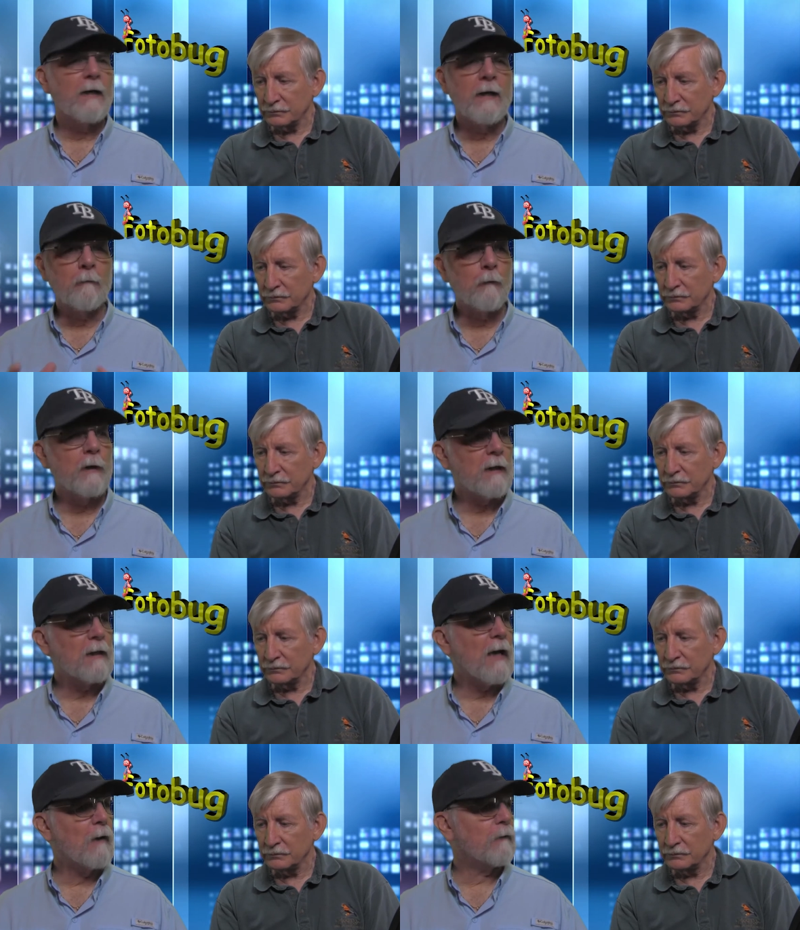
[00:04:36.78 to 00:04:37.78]
Speaker 1: it really
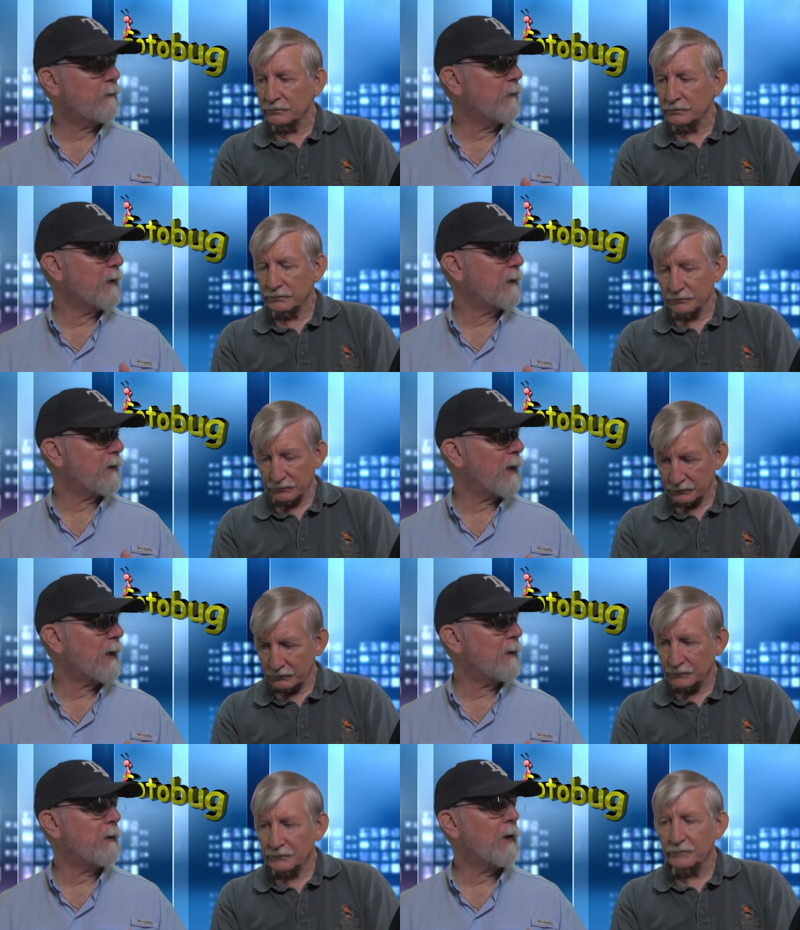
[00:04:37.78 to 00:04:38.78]
allows you to get the
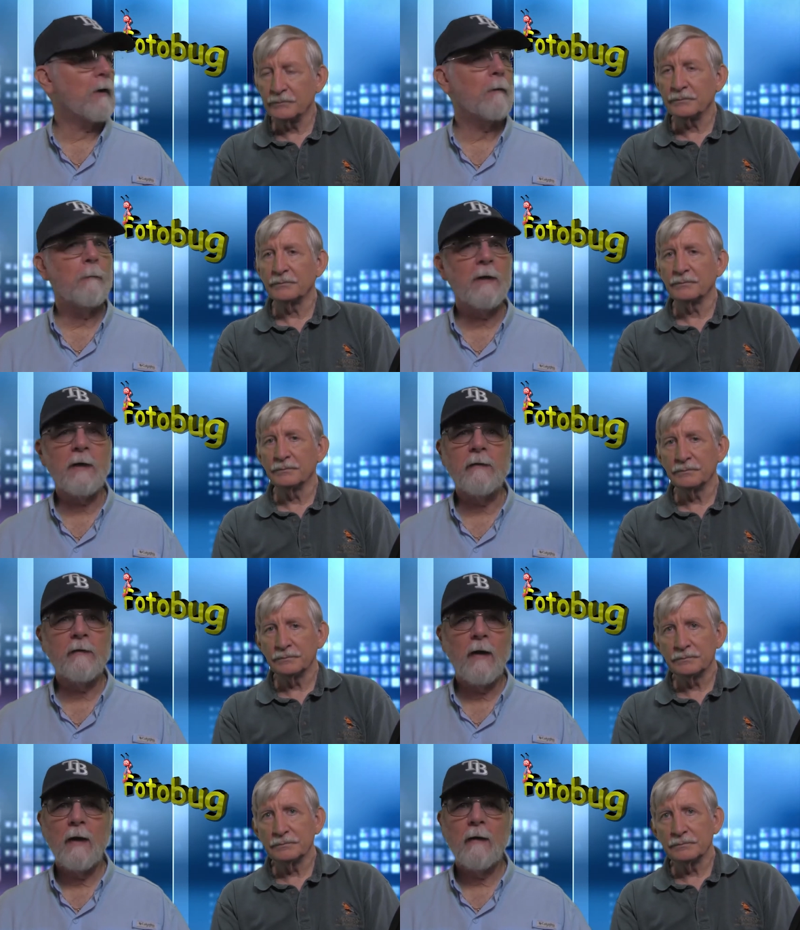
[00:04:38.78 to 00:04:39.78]
light in there mm-hmm.
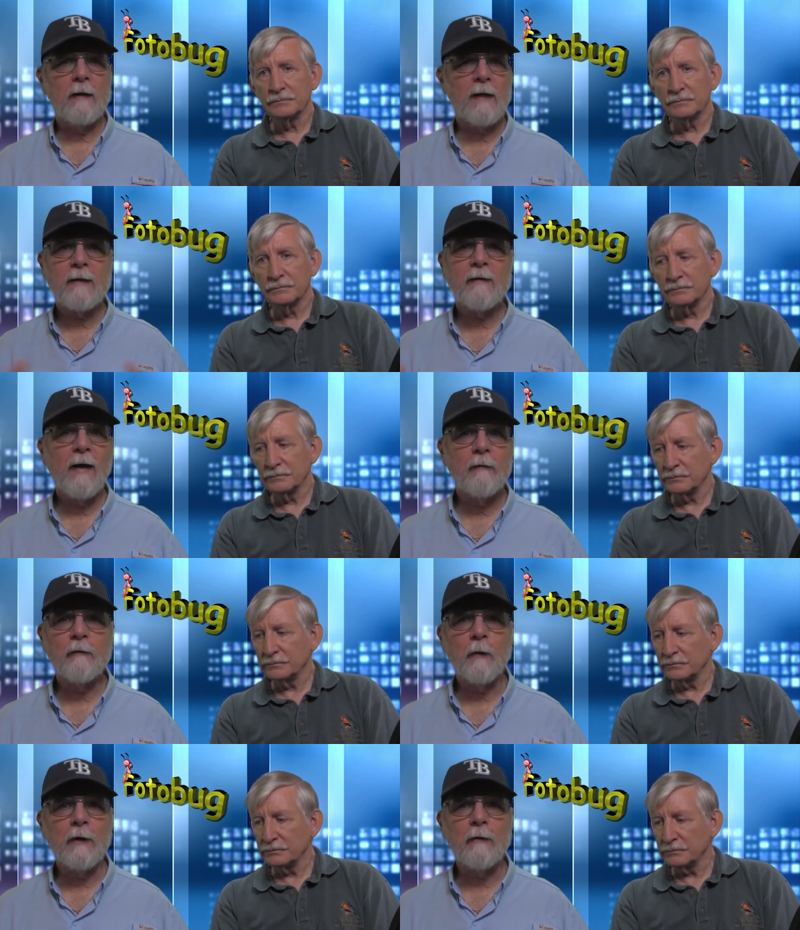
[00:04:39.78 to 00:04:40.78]
because a lot of
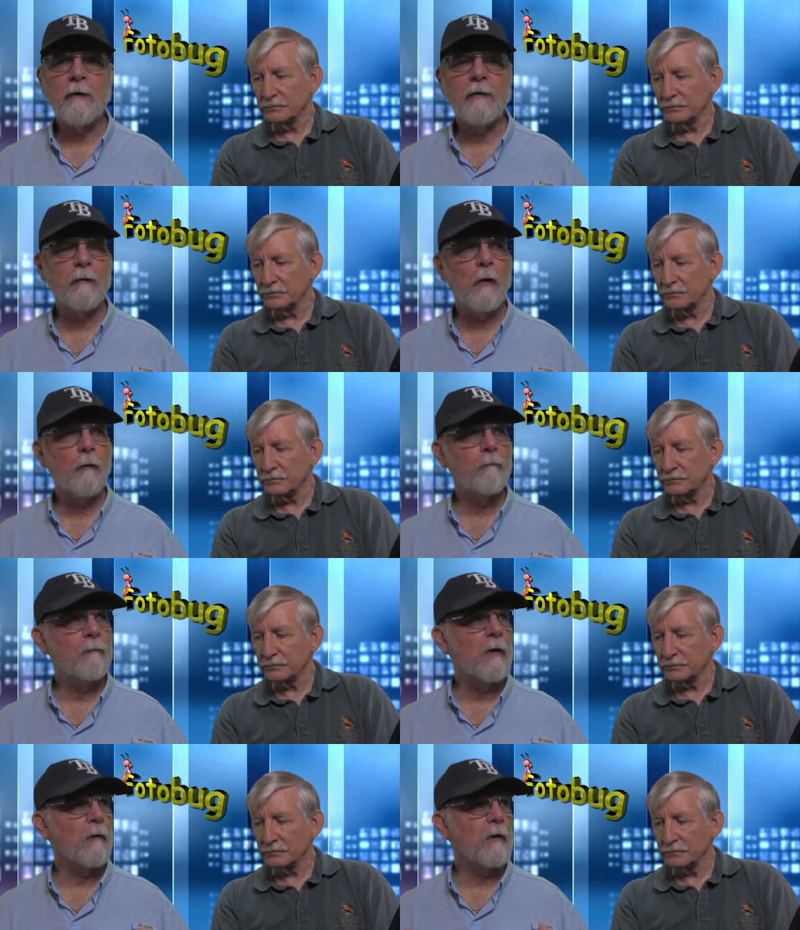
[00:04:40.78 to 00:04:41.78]
times when it's no,
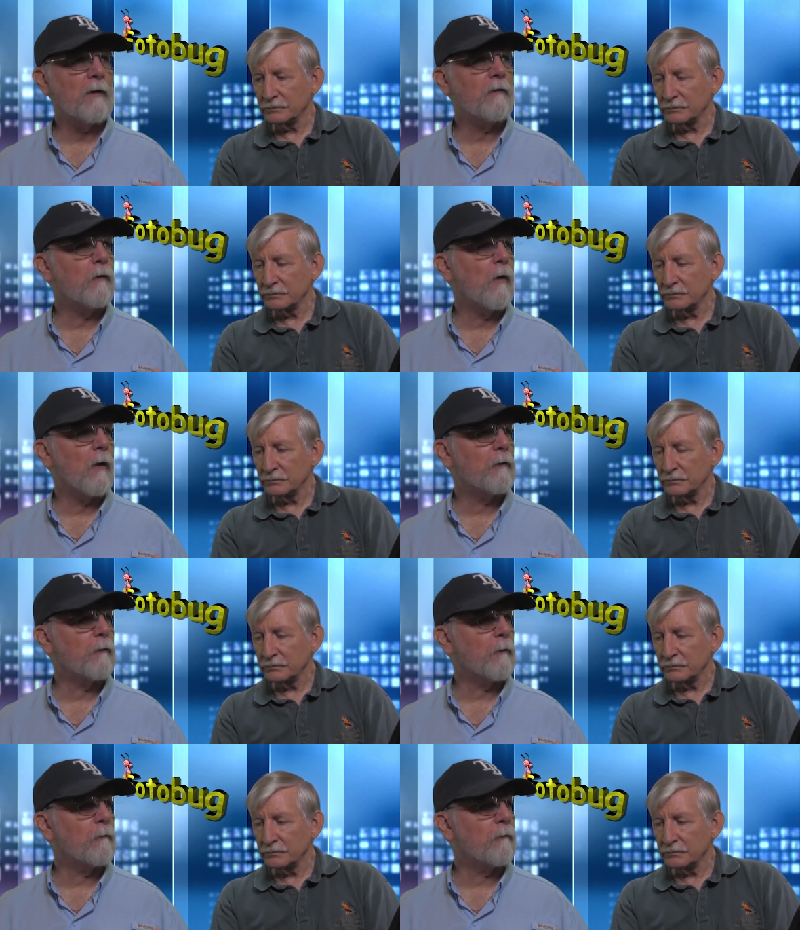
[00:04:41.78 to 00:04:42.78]
you know, the light's too harsh
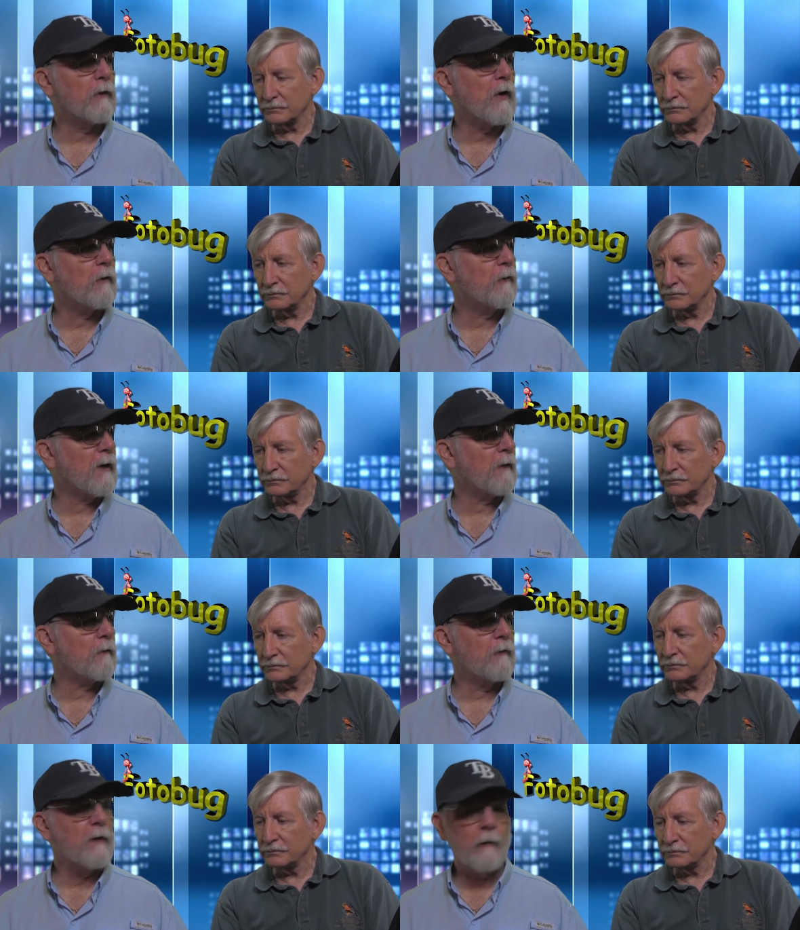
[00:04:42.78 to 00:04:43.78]
for photography out
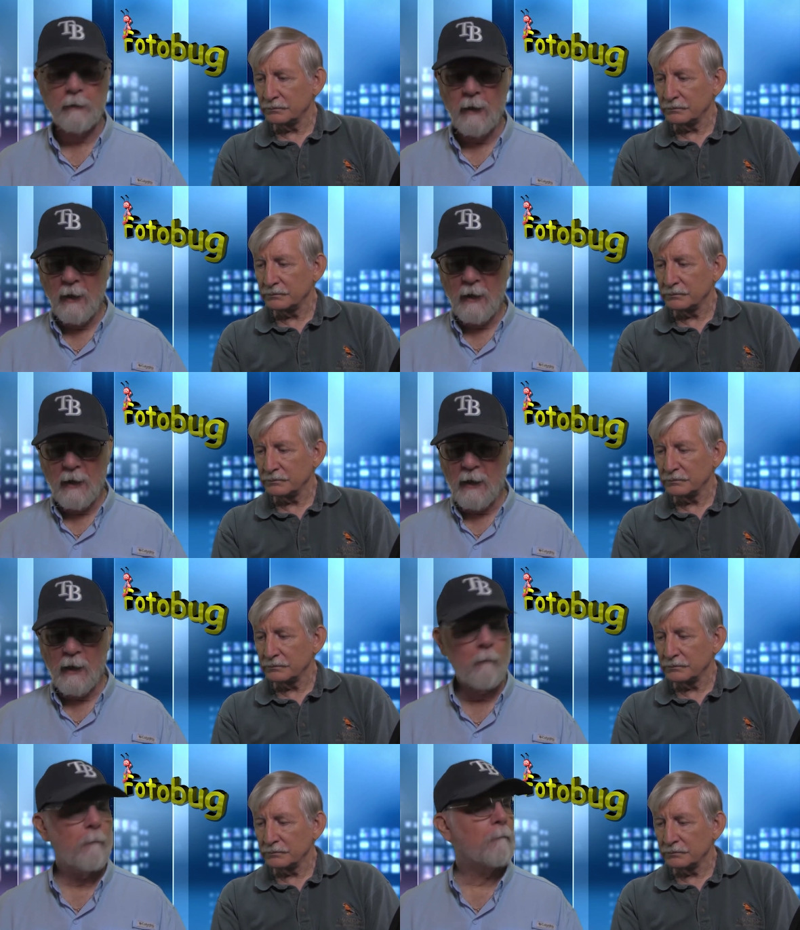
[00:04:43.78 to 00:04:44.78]
in the field,
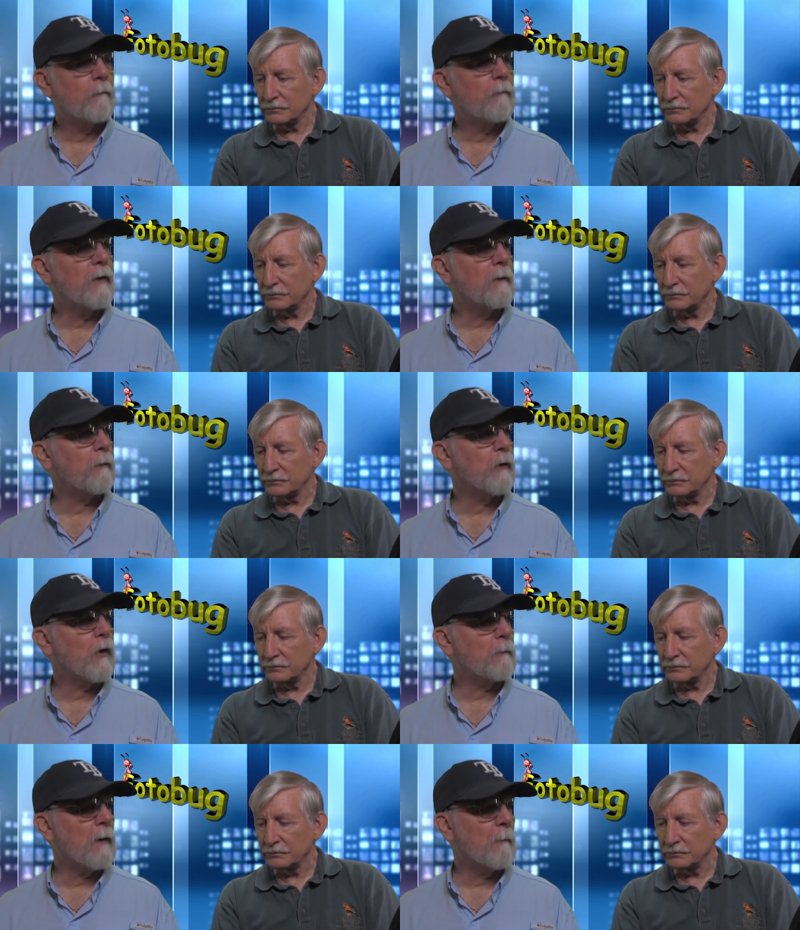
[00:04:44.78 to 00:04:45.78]
I'll then put
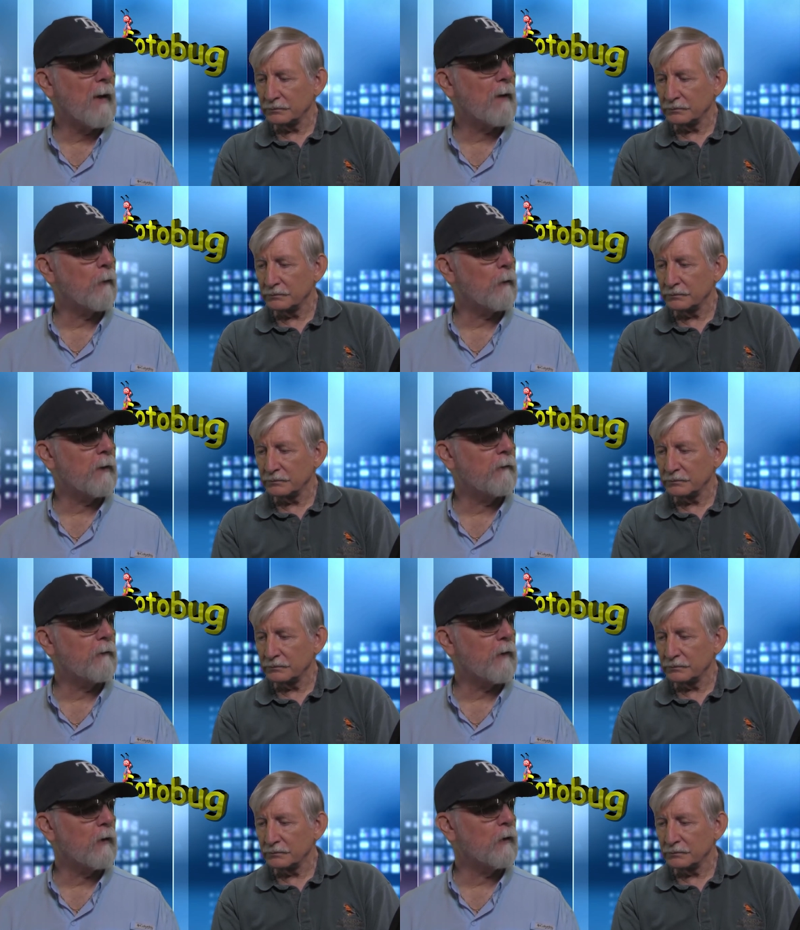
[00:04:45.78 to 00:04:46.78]
on my macro lens
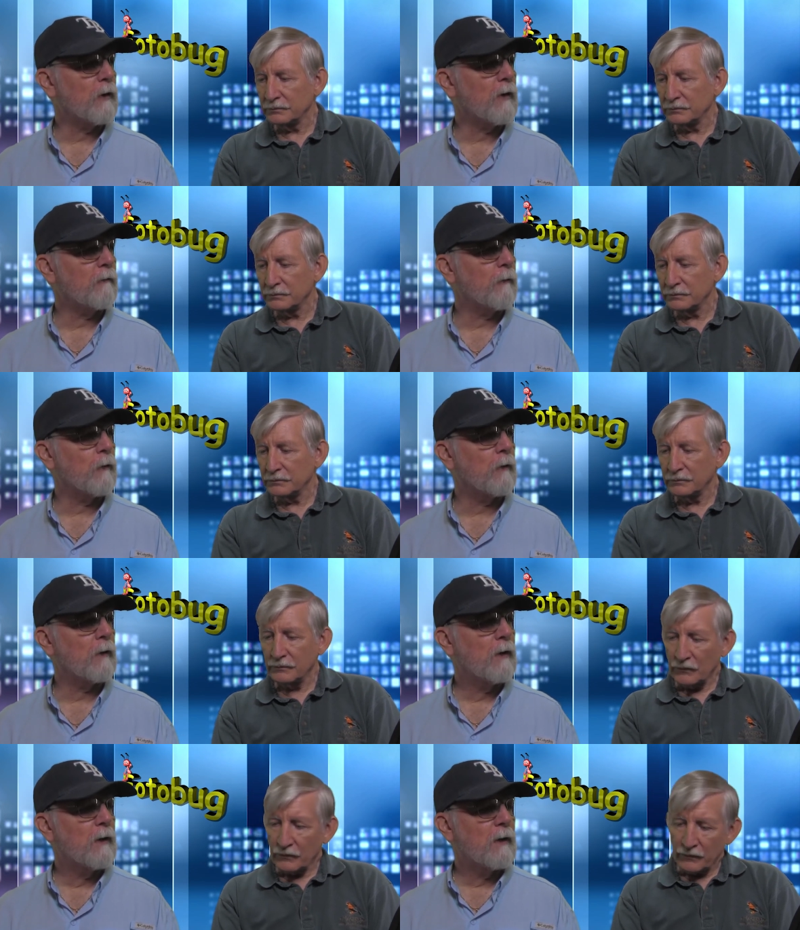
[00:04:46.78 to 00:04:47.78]
and start looking for
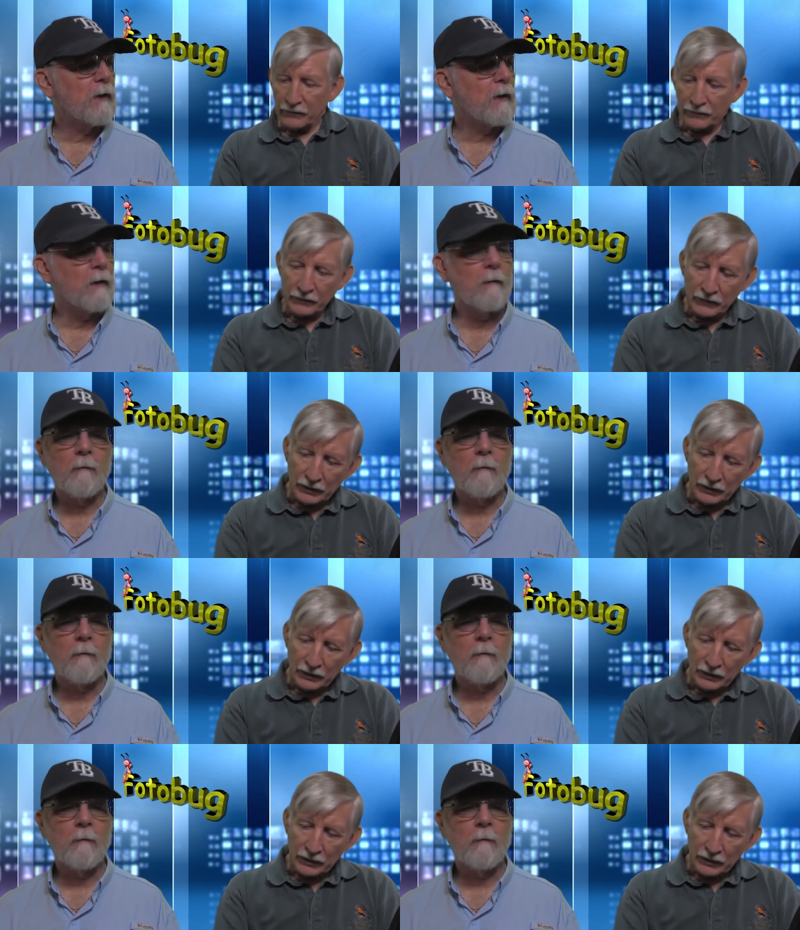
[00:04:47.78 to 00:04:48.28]
uh,